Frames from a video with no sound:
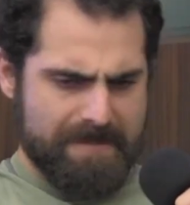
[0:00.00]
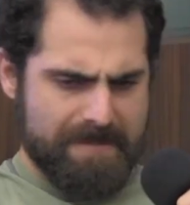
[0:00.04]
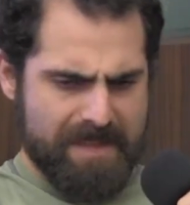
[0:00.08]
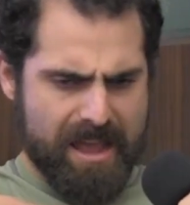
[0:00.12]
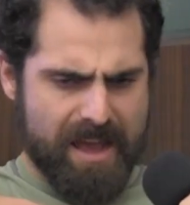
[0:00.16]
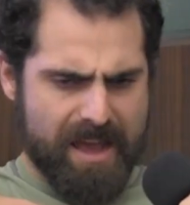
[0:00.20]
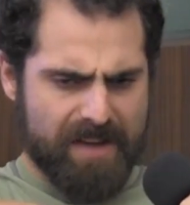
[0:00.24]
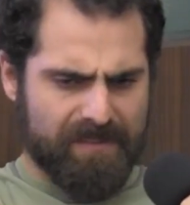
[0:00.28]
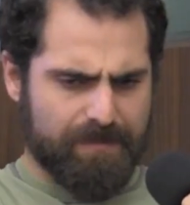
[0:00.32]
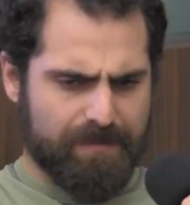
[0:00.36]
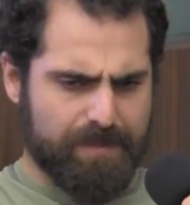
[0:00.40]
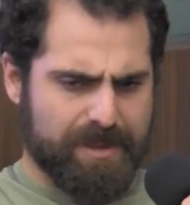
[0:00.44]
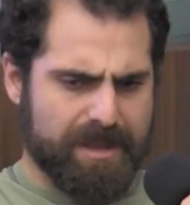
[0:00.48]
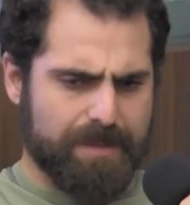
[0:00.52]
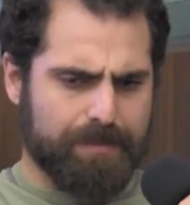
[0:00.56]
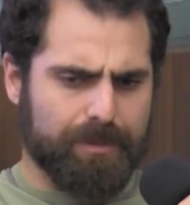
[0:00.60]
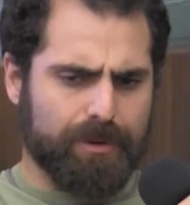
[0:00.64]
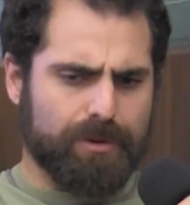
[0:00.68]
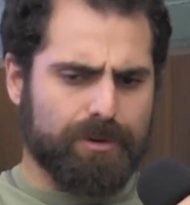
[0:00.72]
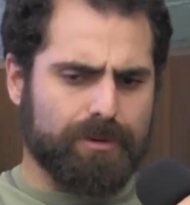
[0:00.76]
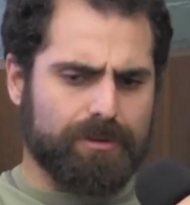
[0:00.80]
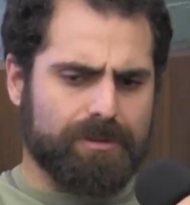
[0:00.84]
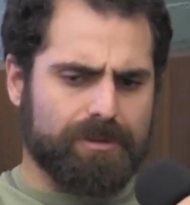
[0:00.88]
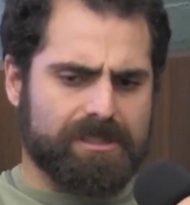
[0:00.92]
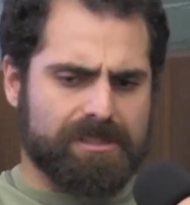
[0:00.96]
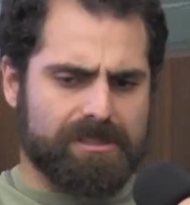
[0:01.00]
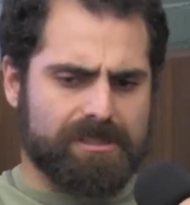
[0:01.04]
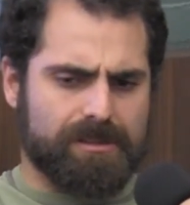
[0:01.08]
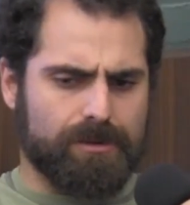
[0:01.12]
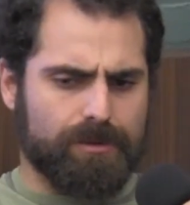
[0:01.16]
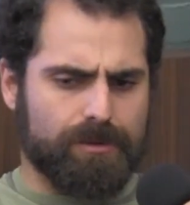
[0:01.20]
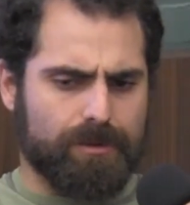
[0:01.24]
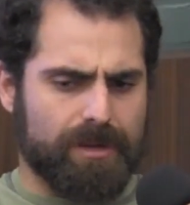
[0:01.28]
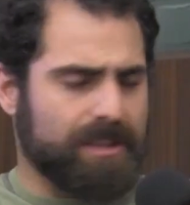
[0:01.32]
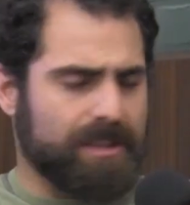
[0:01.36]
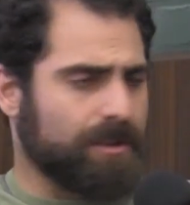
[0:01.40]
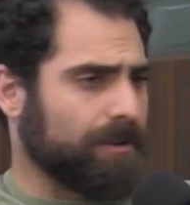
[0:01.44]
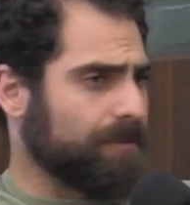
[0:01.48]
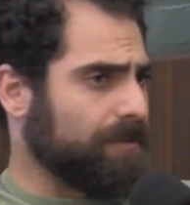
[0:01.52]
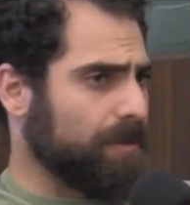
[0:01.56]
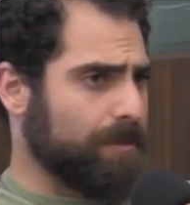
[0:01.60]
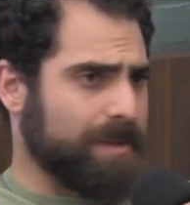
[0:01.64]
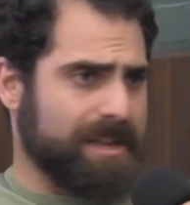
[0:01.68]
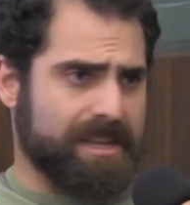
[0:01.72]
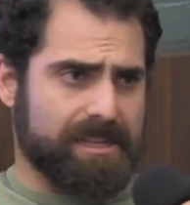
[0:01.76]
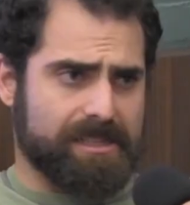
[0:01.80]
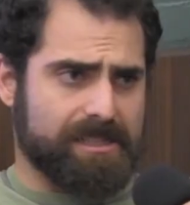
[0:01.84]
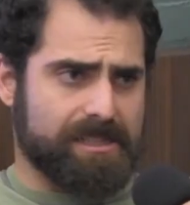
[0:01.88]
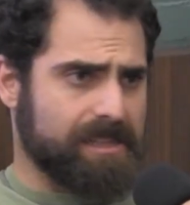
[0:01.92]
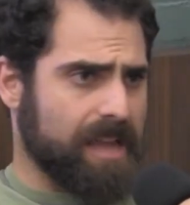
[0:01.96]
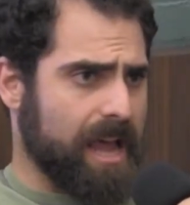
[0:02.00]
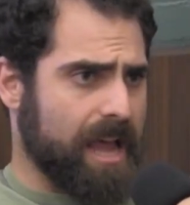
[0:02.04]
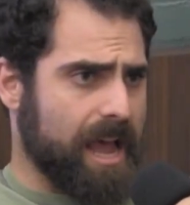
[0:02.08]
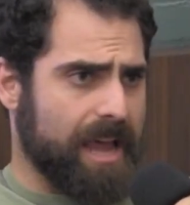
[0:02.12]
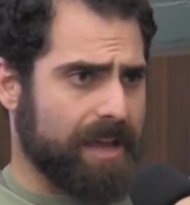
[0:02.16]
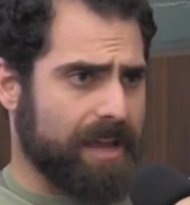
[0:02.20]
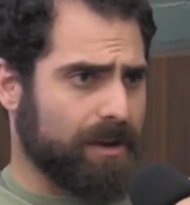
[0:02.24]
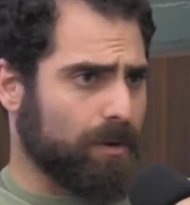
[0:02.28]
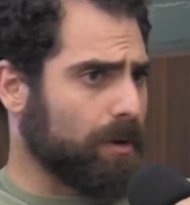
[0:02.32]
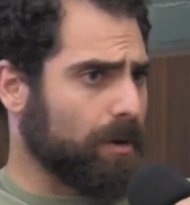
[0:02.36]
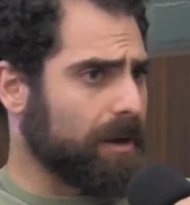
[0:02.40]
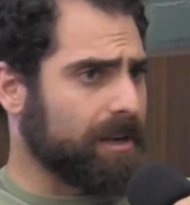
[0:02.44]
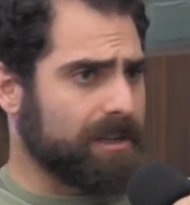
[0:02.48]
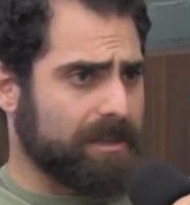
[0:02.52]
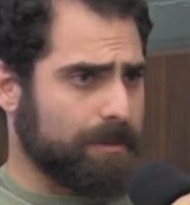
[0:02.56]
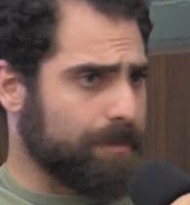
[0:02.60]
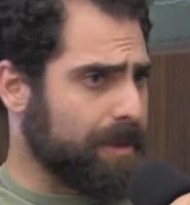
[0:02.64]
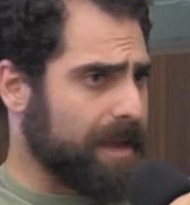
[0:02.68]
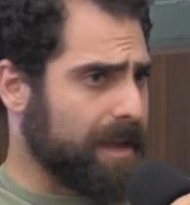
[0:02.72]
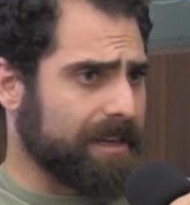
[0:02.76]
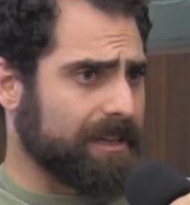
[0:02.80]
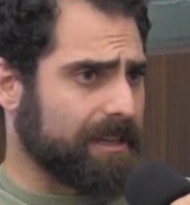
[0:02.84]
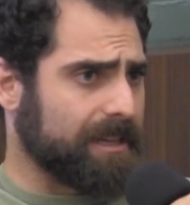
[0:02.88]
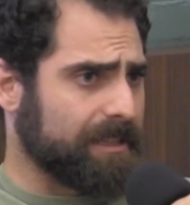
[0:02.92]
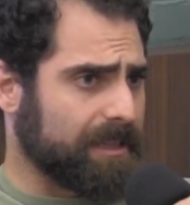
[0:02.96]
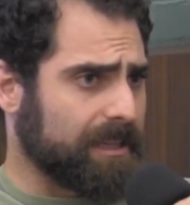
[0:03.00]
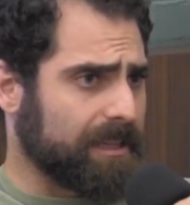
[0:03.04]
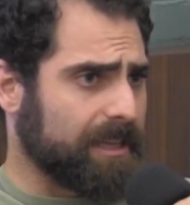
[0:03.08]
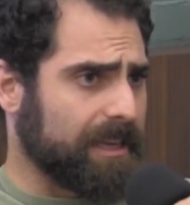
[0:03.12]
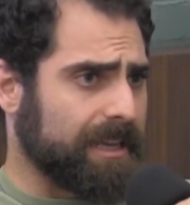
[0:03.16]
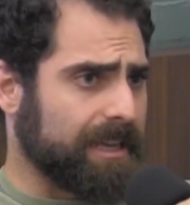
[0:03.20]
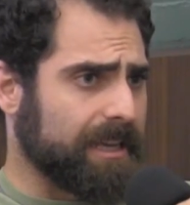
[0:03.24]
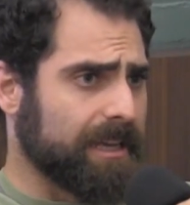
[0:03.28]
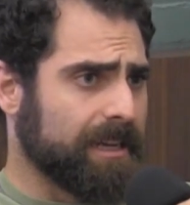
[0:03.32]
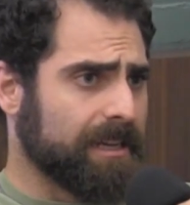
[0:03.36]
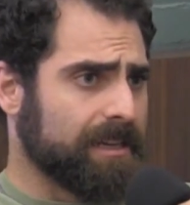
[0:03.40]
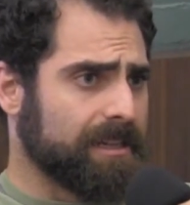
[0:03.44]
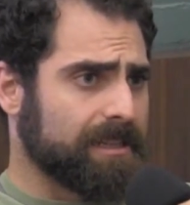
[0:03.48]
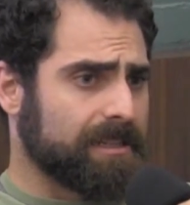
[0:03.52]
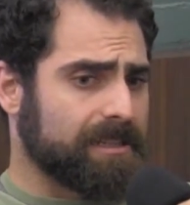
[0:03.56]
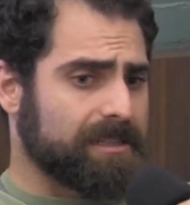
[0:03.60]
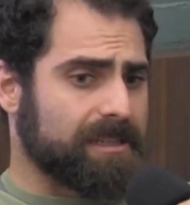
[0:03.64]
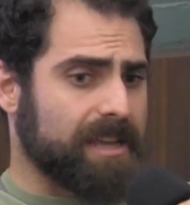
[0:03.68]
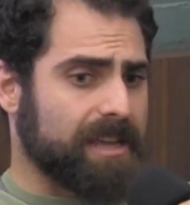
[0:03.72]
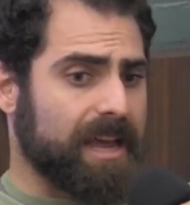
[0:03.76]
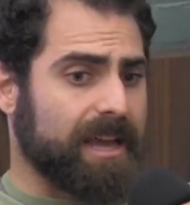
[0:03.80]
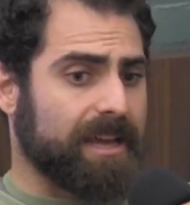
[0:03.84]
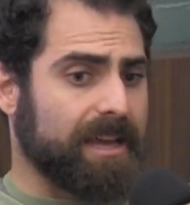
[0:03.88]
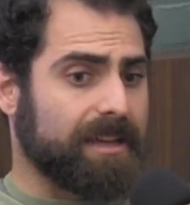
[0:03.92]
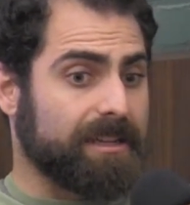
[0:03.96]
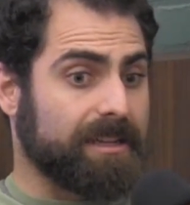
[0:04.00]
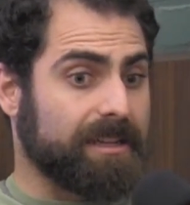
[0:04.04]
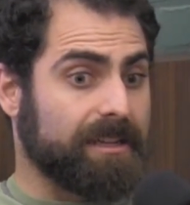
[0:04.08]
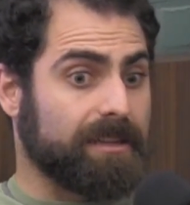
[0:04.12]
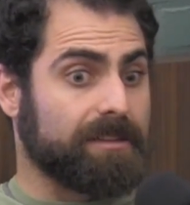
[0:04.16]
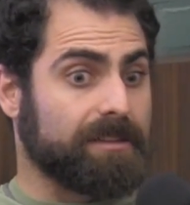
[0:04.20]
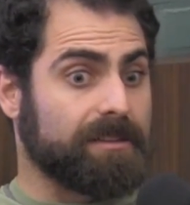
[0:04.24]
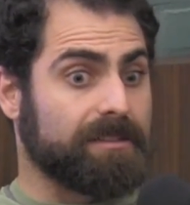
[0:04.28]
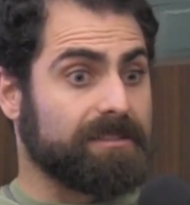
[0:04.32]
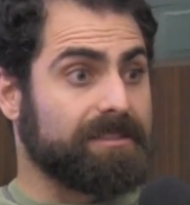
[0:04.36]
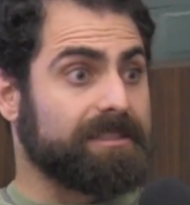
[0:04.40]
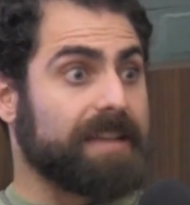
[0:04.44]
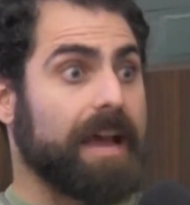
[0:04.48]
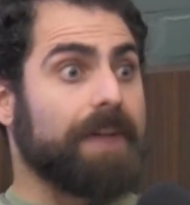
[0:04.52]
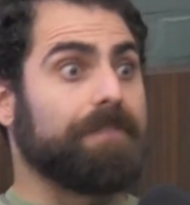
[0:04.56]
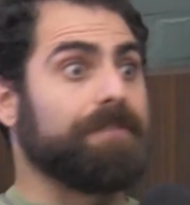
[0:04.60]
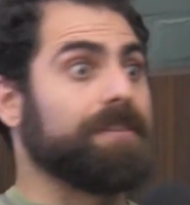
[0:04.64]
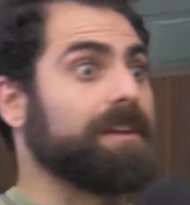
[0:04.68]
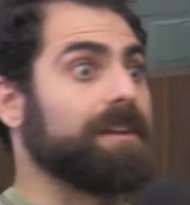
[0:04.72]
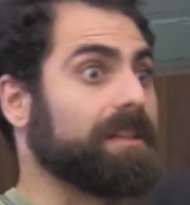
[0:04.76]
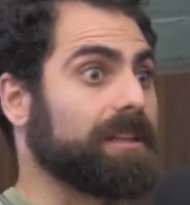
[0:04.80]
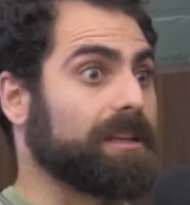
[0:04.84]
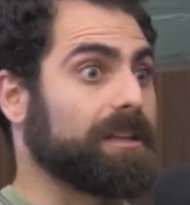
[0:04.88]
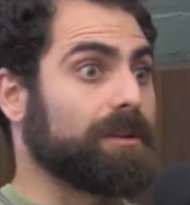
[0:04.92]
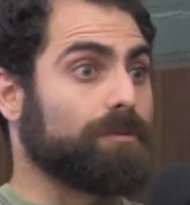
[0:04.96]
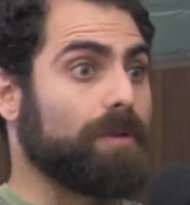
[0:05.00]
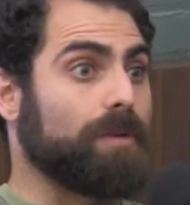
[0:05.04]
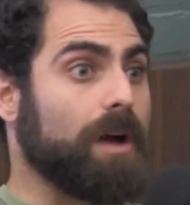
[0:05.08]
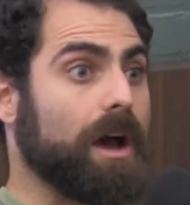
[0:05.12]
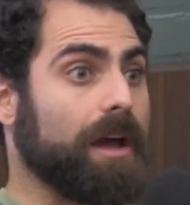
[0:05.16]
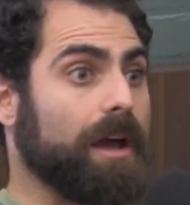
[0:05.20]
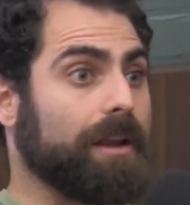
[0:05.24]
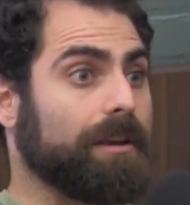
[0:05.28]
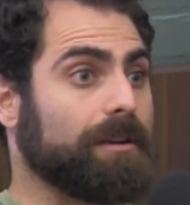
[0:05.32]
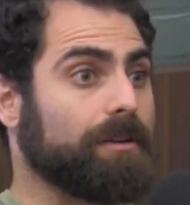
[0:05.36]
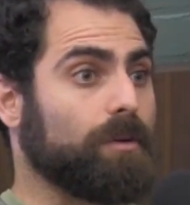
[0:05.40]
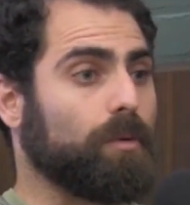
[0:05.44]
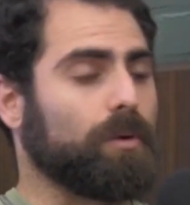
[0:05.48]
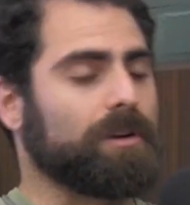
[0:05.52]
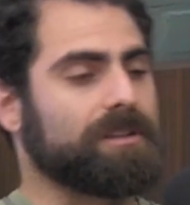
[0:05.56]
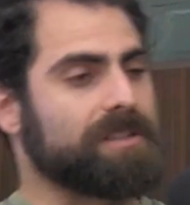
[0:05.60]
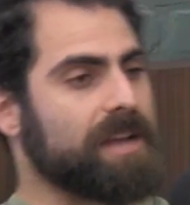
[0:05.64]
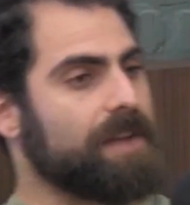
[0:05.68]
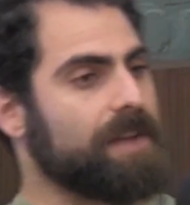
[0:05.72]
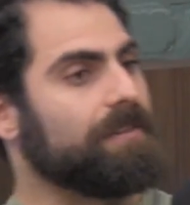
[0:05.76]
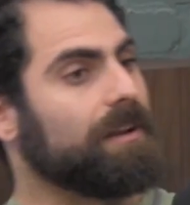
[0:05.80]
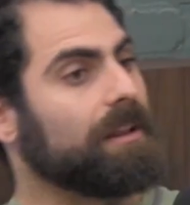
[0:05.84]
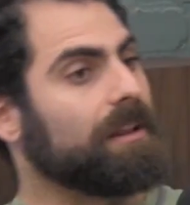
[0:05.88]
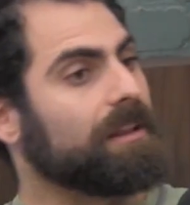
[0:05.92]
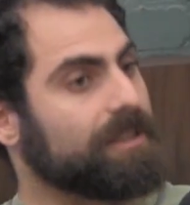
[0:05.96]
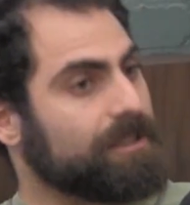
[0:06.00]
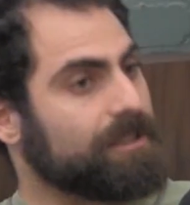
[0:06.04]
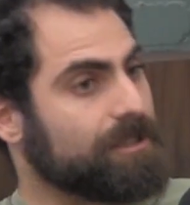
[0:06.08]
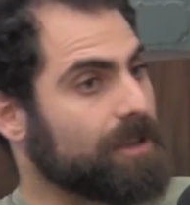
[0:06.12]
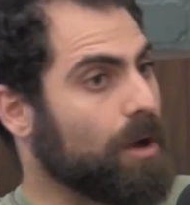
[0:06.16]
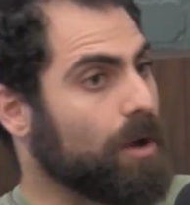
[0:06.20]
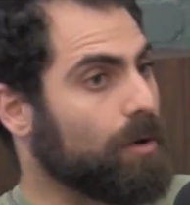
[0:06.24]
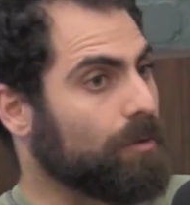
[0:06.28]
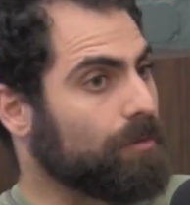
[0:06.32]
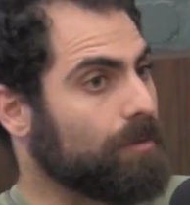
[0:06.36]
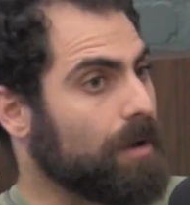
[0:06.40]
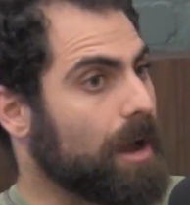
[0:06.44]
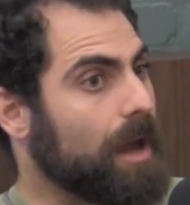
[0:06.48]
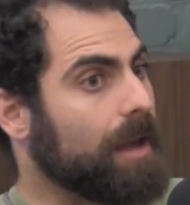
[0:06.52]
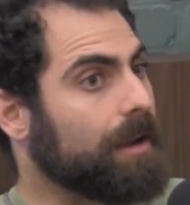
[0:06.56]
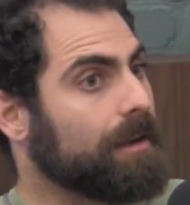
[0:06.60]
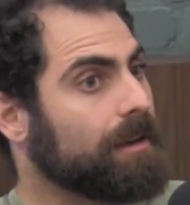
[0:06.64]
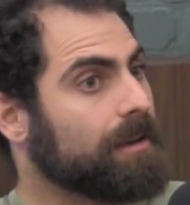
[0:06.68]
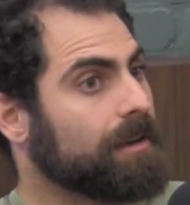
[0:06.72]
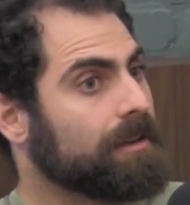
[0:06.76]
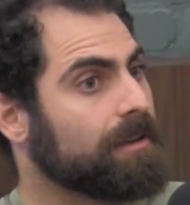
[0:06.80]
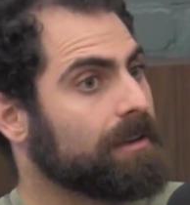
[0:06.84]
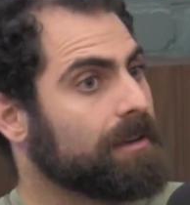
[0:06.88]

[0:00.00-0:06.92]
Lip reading: of people who either from his side or independently said definitely run or definitely don't run,